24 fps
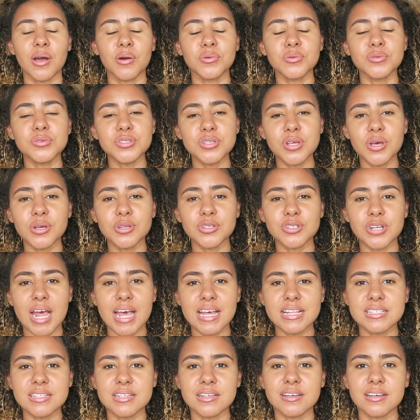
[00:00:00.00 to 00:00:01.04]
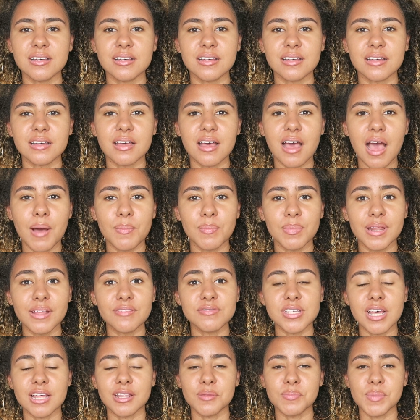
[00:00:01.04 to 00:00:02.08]
Also try to
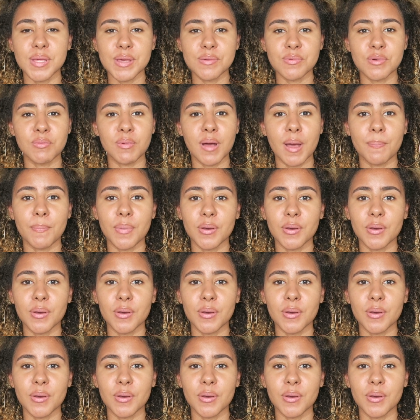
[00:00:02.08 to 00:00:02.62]
uplift other people by